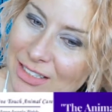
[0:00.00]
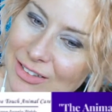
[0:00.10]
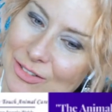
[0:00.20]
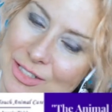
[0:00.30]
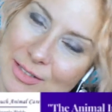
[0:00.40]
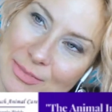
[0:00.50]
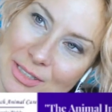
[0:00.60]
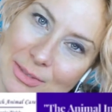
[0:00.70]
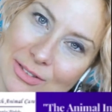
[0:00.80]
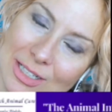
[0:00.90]
There's something
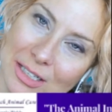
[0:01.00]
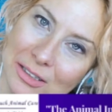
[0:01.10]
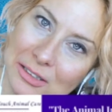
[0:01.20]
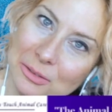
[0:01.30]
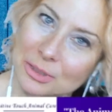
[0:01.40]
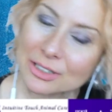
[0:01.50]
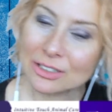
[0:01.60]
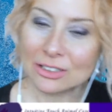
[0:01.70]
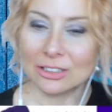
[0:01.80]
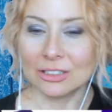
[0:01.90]
about color with
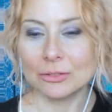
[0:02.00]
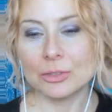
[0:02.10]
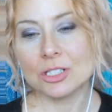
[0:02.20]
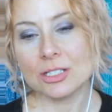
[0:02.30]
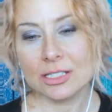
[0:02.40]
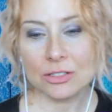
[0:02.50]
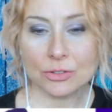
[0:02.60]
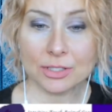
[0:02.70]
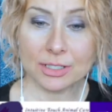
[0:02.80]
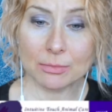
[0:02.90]
her, which is
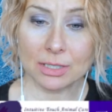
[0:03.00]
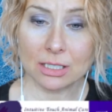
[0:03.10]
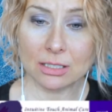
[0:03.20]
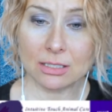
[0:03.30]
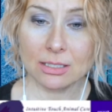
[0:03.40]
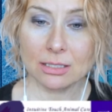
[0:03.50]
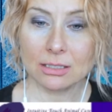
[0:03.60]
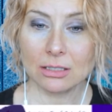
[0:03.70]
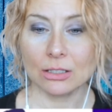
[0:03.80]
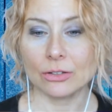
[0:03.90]
interesting because,
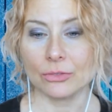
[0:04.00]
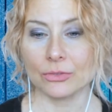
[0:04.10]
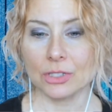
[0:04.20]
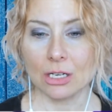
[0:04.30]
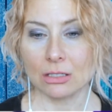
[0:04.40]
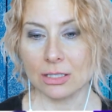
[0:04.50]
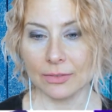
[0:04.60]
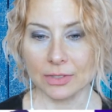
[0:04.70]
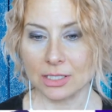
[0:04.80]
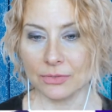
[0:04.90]
you know, dogs
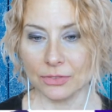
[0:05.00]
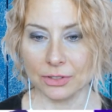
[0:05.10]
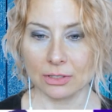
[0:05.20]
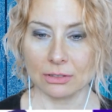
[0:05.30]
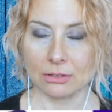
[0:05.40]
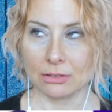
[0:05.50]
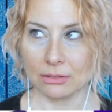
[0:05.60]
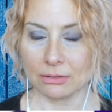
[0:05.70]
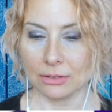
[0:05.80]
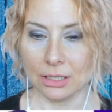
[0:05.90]
have a different
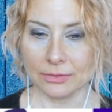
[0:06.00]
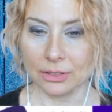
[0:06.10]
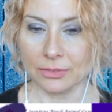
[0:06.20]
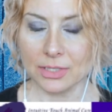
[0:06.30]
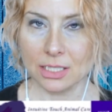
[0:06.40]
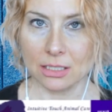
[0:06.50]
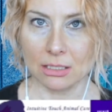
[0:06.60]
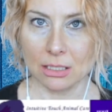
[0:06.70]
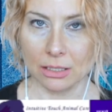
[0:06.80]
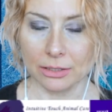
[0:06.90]
level of seeing
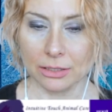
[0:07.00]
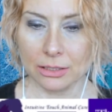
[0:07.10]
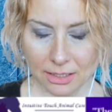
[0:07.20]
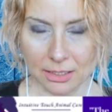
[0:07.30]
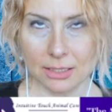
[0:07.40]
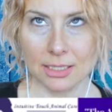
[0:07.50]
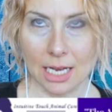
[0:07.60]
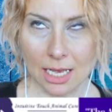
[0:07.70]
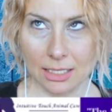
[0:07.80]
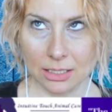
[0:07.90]
color. It's
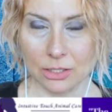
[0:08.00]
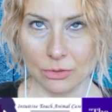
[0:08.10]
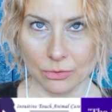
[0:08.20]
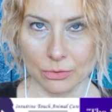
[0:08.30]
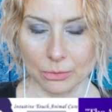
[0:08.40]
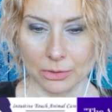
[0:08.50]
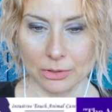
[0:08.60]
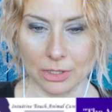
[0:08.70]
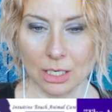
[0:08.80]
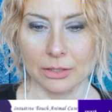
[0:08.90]
tied to the
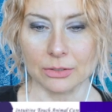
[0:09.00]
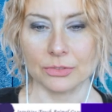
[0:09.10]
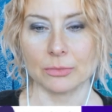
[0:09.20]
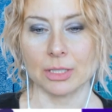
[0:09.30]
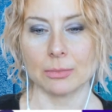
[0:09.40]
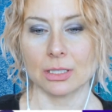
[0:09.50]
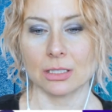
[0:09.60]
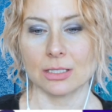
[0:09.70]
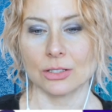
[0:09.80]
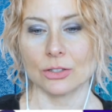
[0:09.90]
word color for me
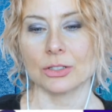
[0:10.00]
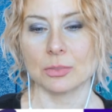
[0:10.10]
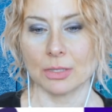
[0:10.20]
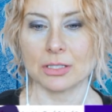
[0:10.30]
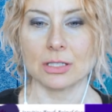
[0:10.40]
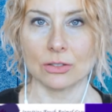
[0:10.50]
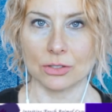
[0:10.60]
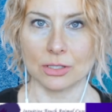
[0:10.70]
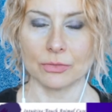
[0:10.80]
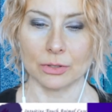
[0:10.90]
because you're expressing
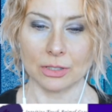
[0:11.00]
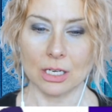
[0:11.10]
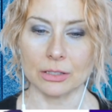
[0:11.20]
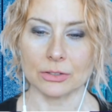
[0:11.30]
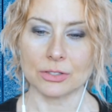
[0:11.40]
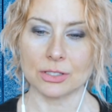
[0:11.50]
yourself with colors.